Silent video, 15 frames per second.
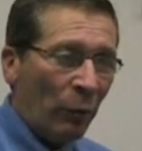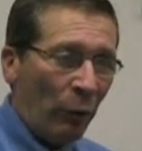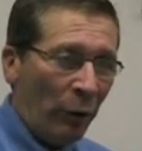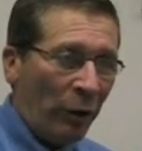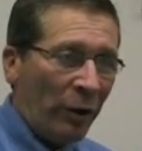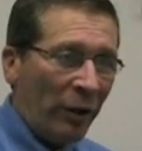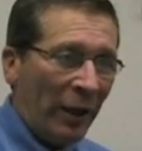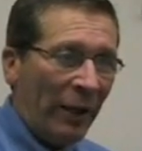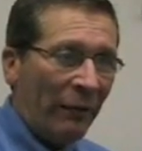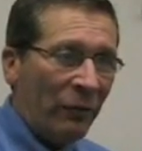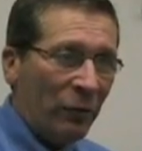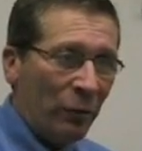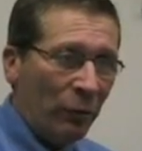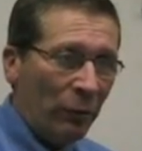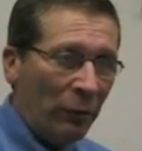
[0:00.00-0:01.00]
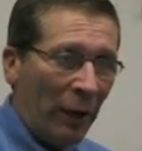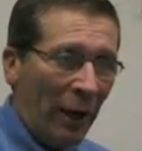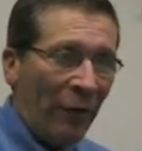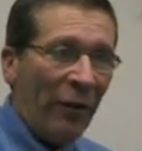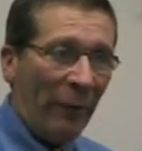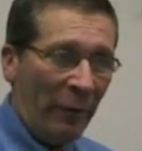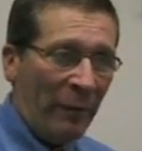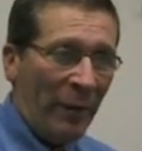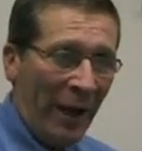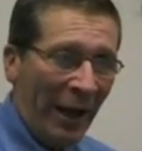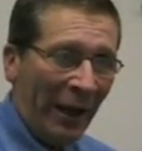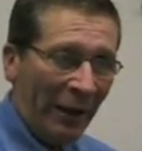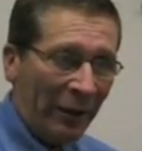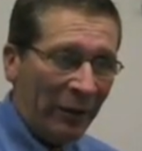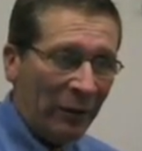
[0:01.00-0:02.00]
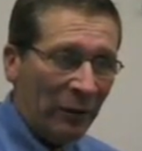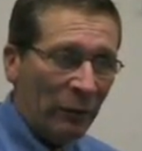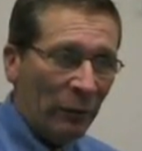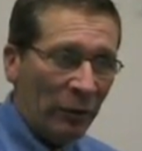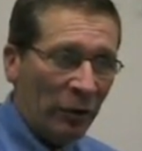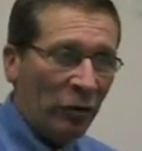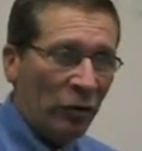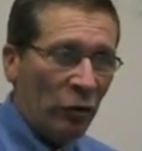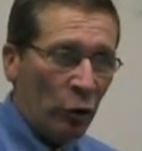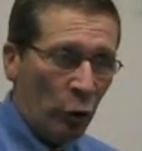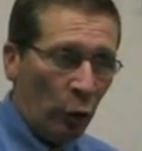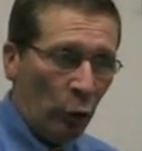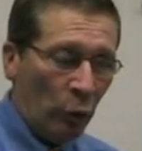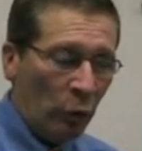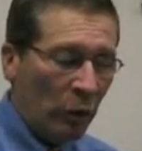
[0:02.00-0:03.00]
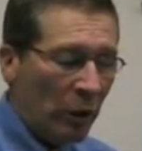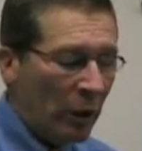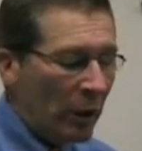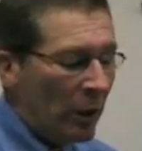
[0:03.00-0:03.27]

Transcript: we're only going to have 2, and they'll be manned, which is new.